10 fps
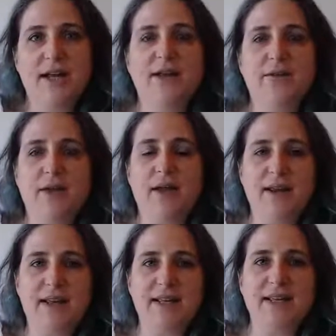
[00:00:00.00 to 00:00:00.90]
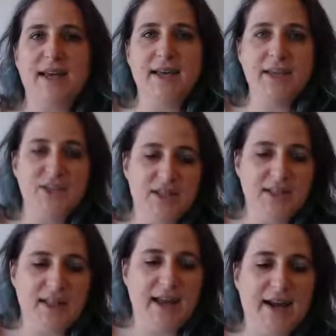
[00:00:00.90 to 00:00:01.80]
and engage
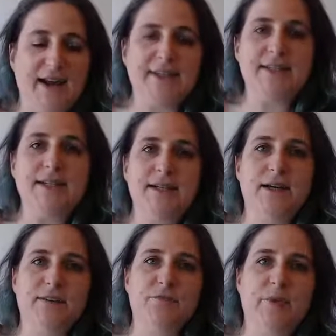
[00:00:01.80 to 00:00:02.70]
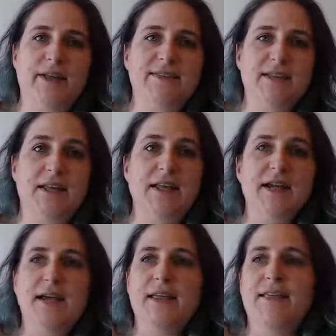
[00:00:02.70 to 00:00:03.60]
in that idea of blessing,
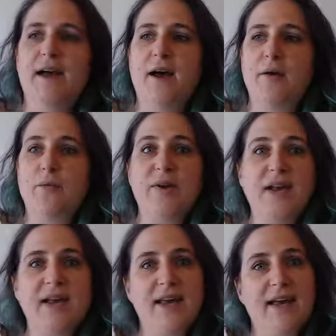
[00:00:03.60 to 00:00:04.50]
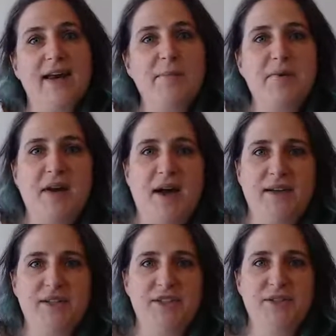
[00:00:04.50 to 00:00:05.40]
that we could kick it up a
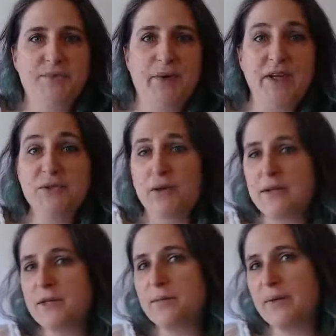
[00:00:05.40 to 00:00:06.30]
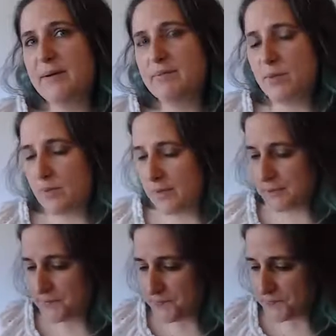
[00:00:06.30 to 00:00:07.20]
notch. We could do a little bit more,